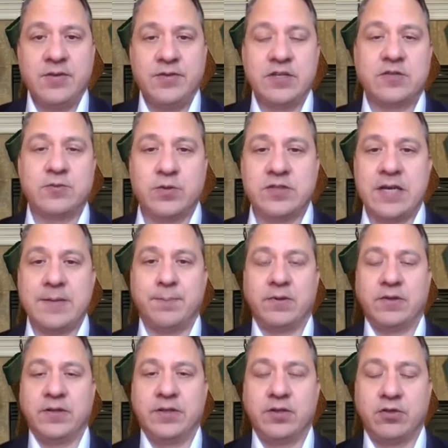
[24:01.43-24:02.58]
This was a
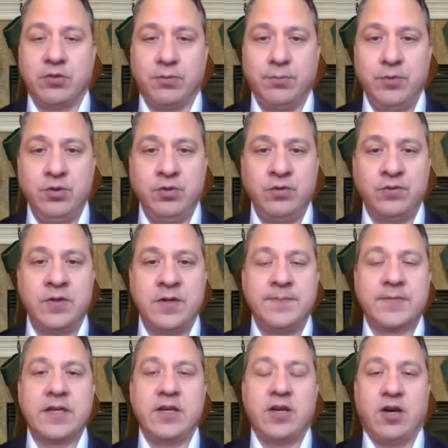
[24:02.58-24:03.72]
political move
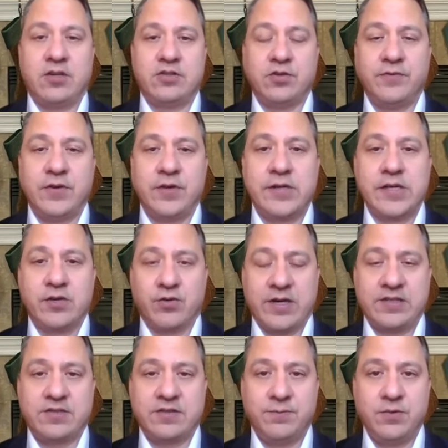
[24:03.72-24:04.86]
and also a very
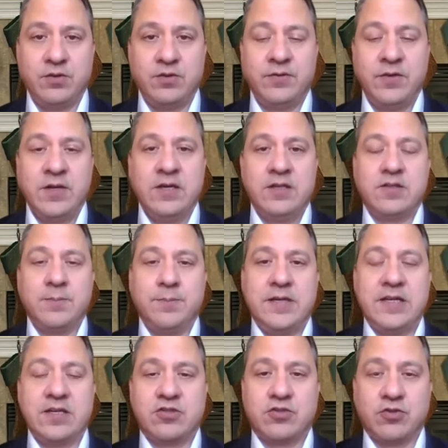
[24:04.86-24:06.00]
aggressive move to be
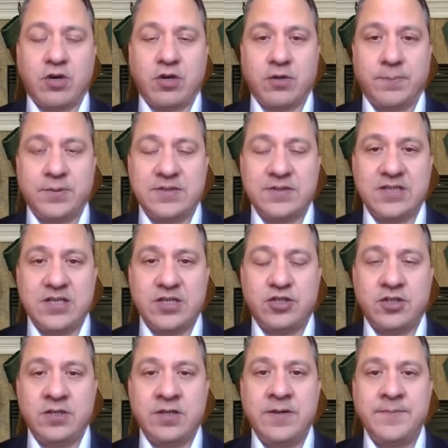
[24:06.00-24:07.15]
in a stronger
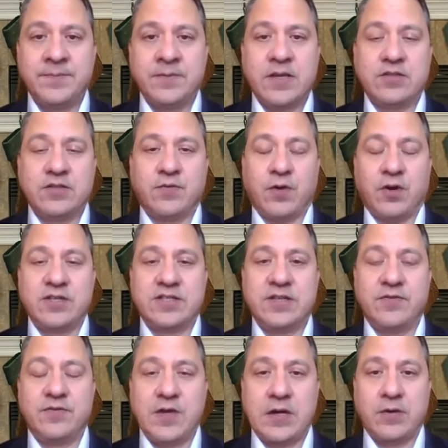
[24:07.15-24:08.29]
position as far as in
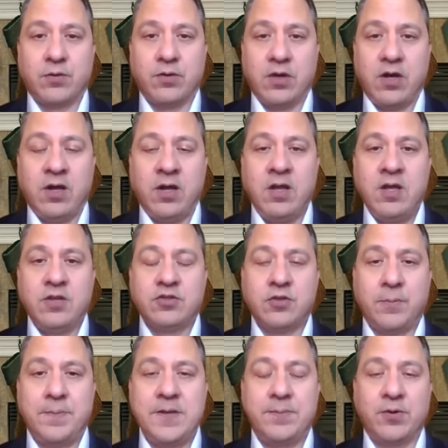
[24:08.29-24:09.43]
federal law, so
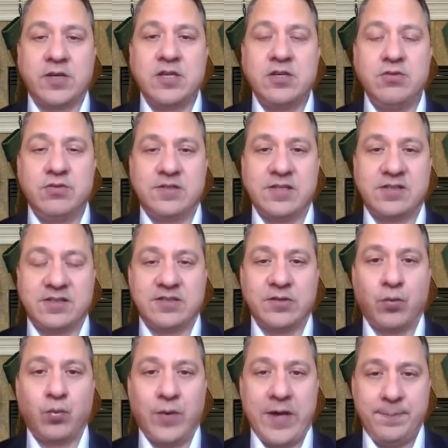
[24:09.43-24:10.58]
people can use this as a
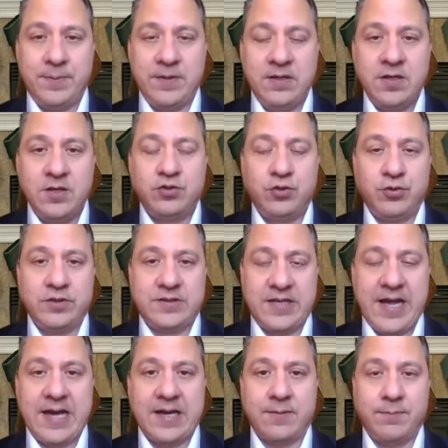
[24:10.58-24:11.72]
weapon to
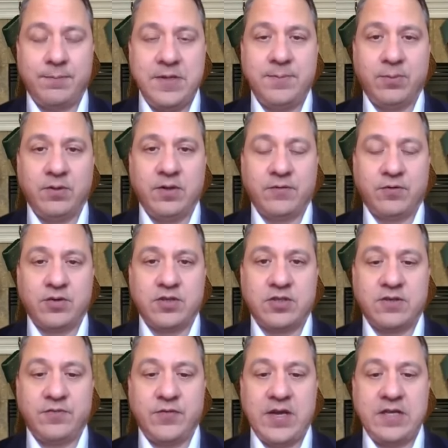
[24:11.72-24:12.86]
attack people of
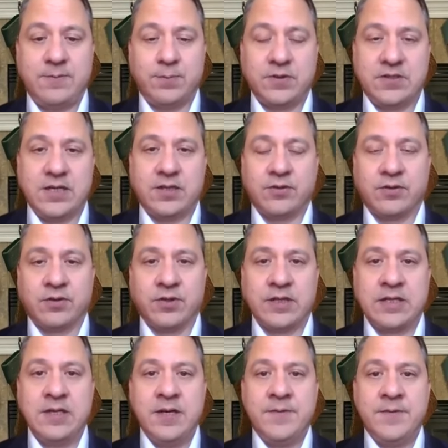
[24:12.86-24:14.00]
Christian faith,
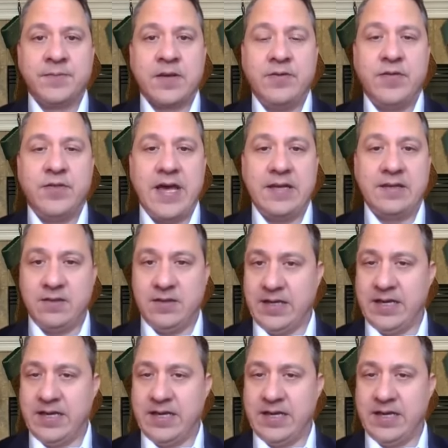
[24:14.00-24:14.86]
particularly that